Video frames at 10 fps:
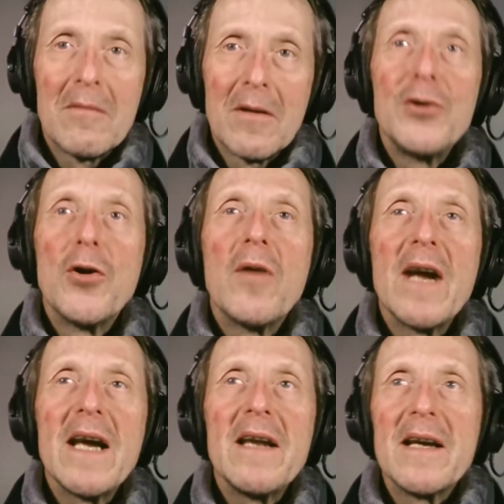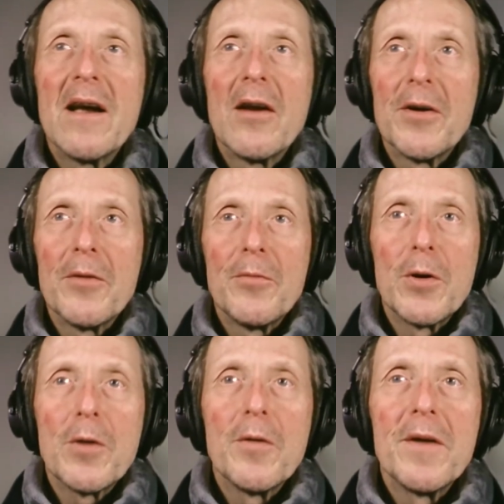Young Lin did a lot of
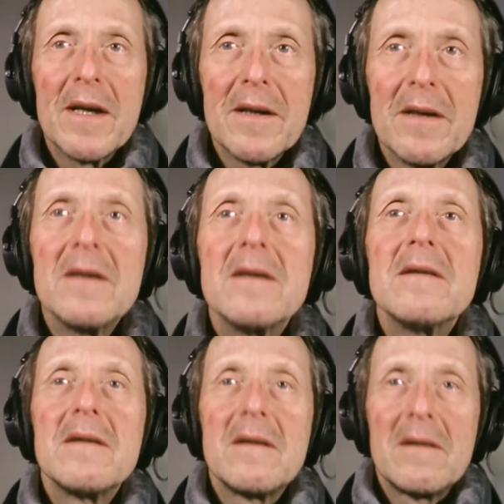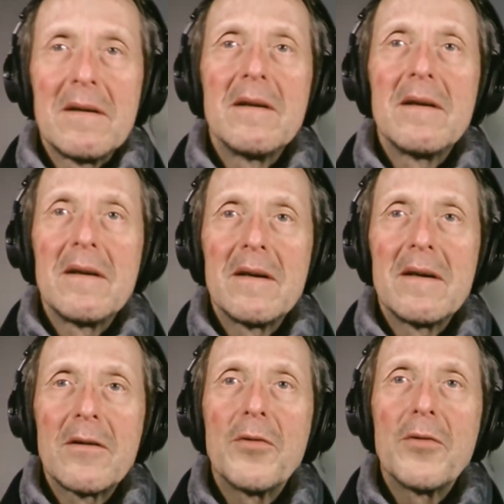work on that.
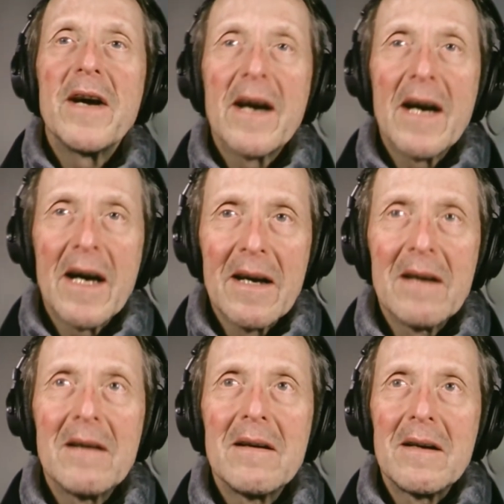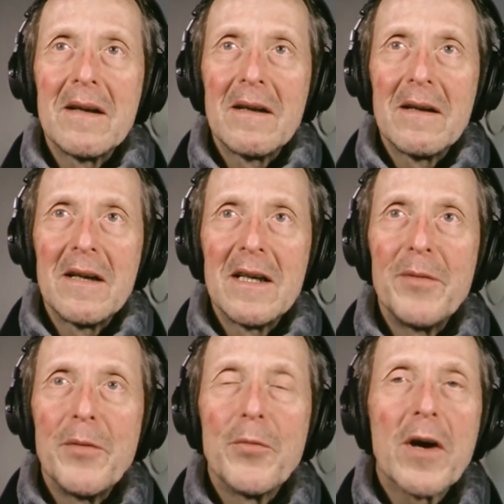Korean guy, and he's
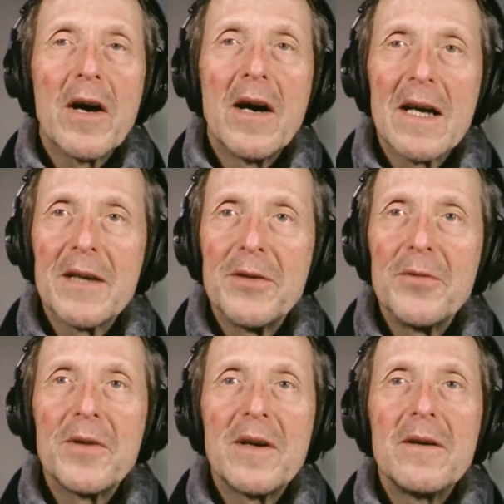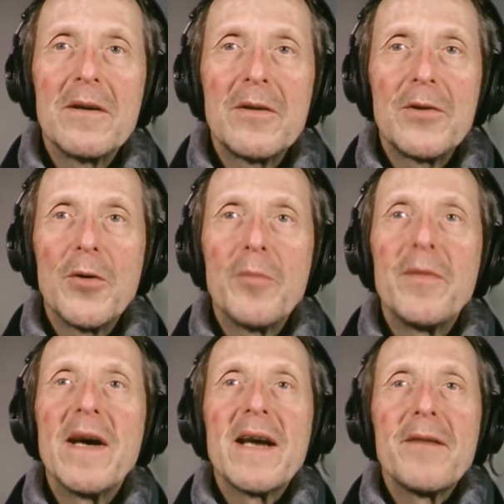been working hard to
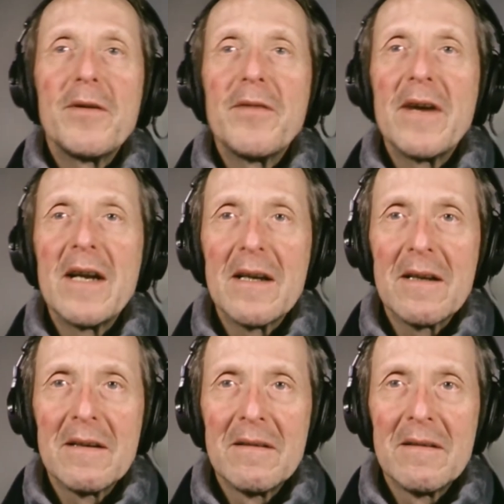update everything there.